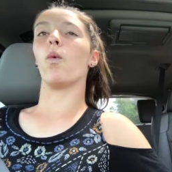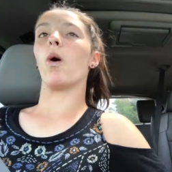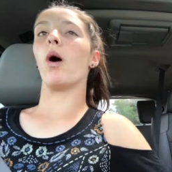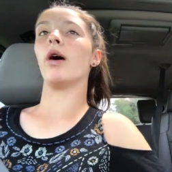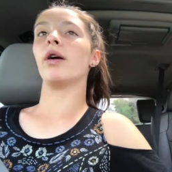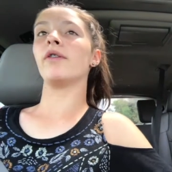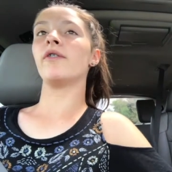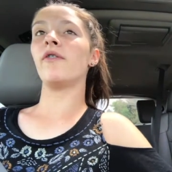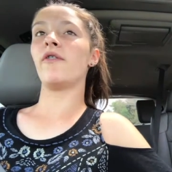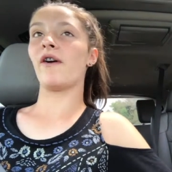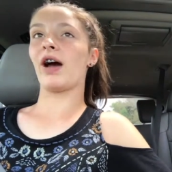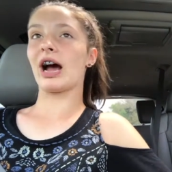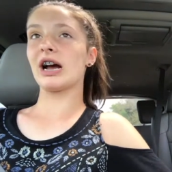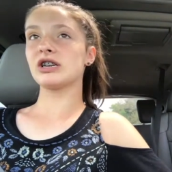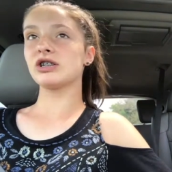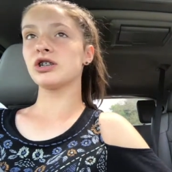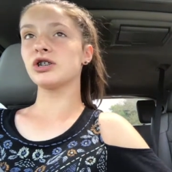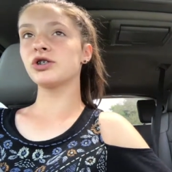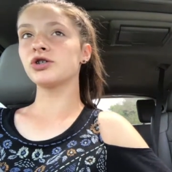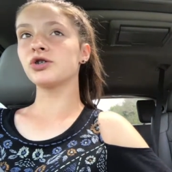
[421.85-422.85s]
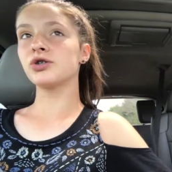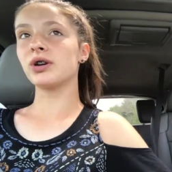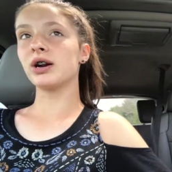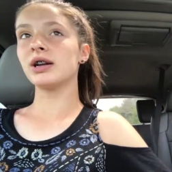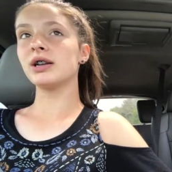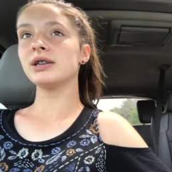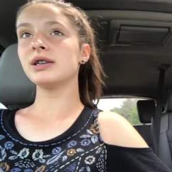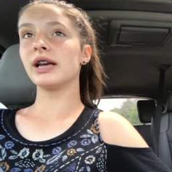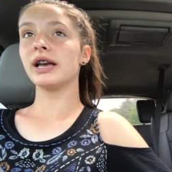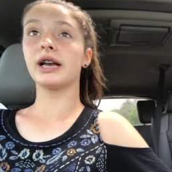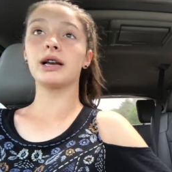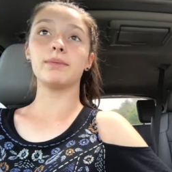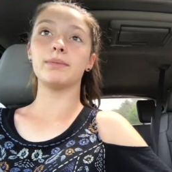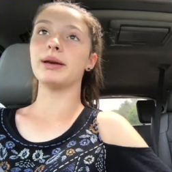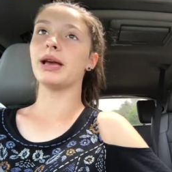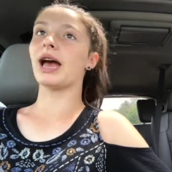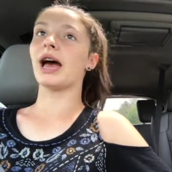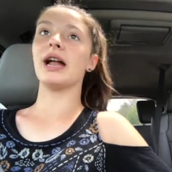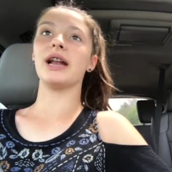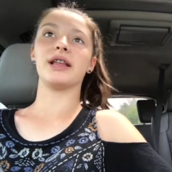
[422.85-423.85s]
one fashion trend, it could
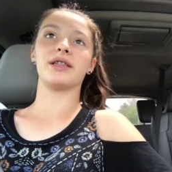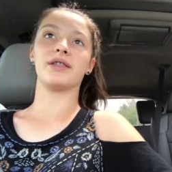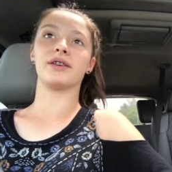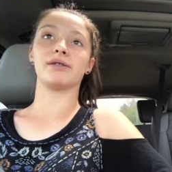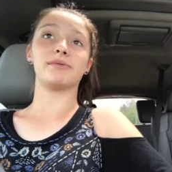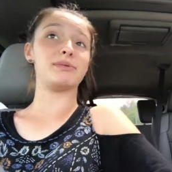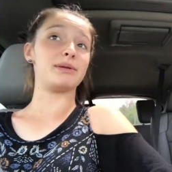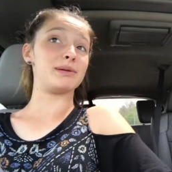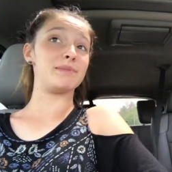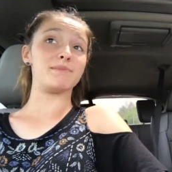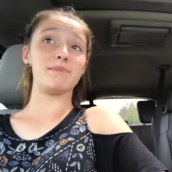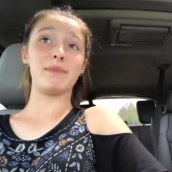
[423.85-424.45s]
be anything. It could be